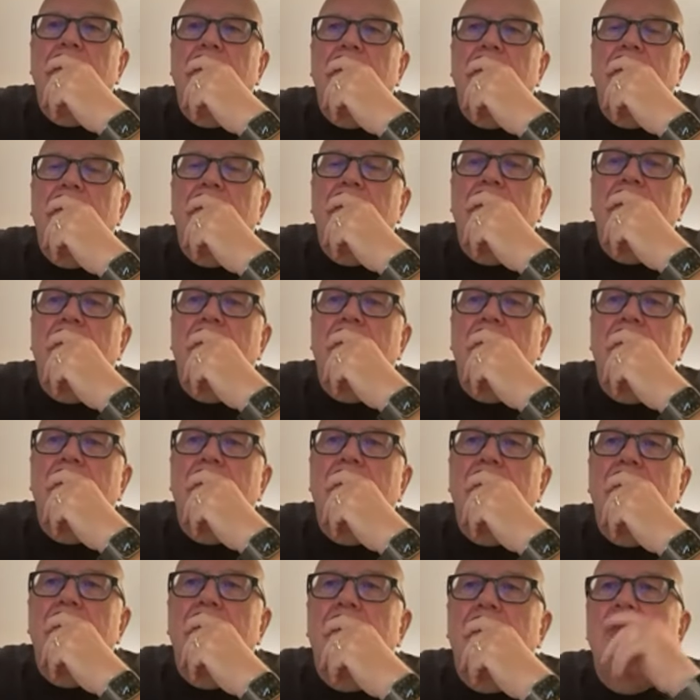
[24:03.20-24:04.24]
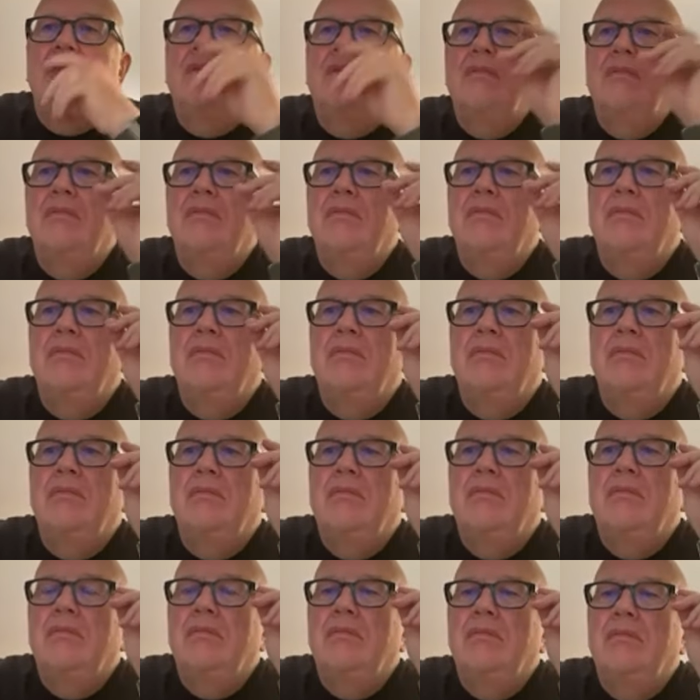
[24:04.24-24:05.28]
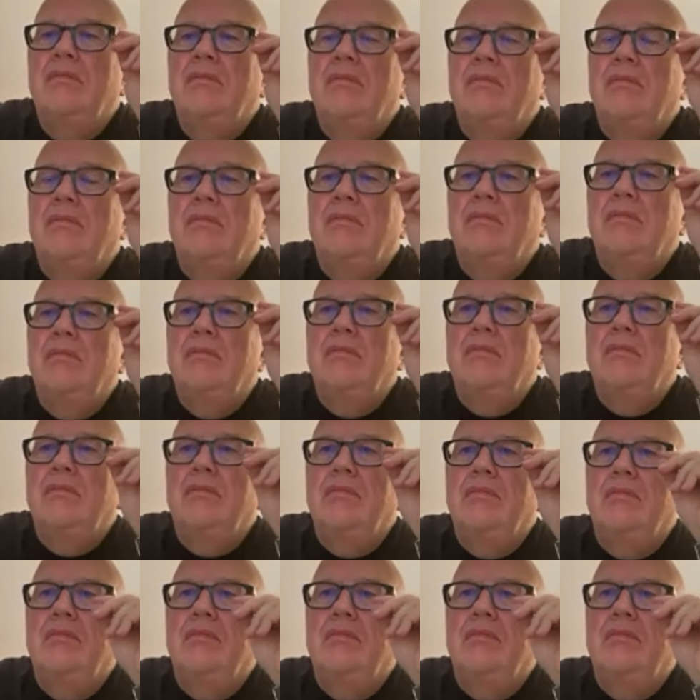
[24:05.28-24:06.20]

No words are spoken by the person on screen.